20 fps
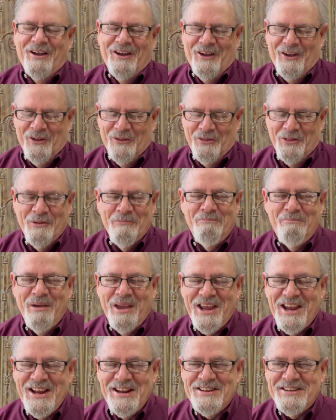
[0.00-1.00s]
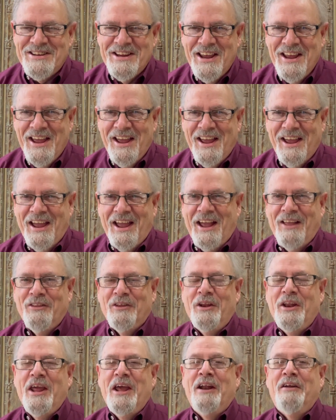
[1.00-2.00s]
on the beach and
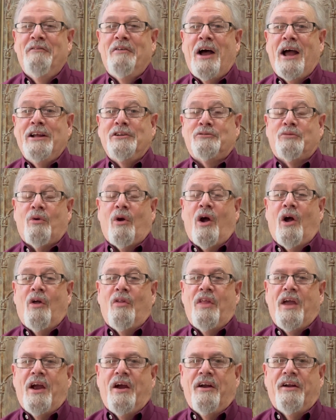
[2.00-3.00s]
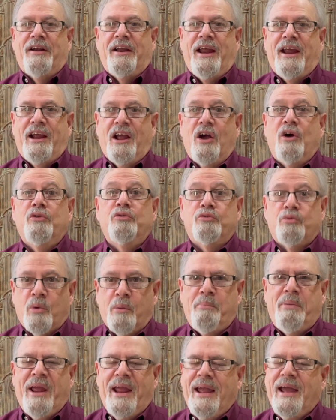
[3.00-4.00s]
the Ninevites were all there and he goes,
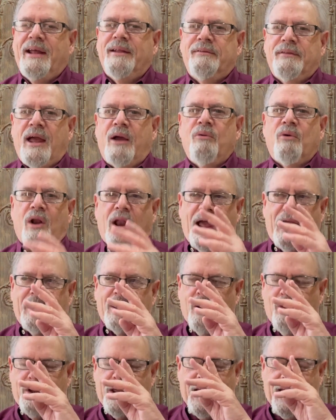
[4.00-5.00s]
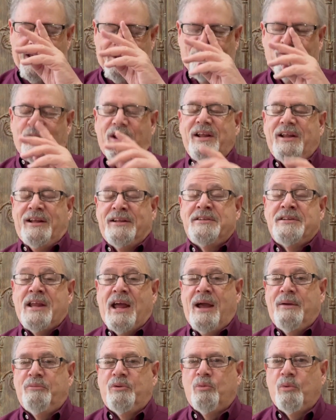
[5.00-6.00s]
repent. They were like, okay, it's
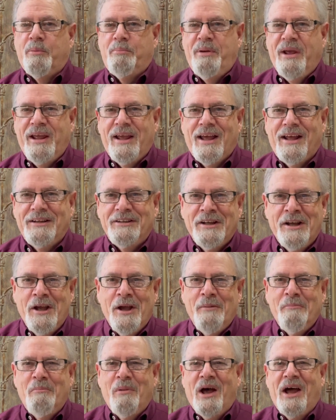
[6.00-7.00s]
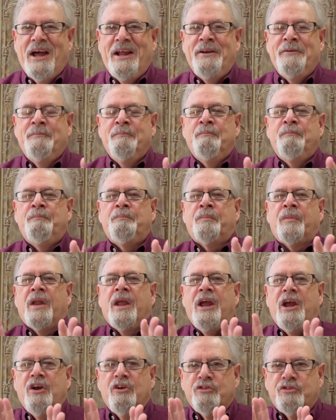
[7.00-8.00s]
time to repent. But
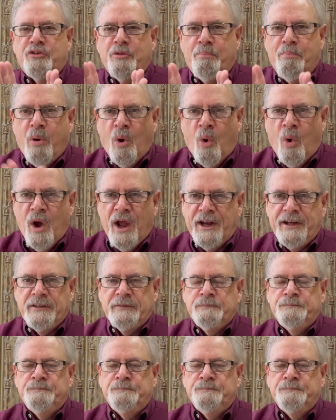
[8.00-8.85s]
here's the point.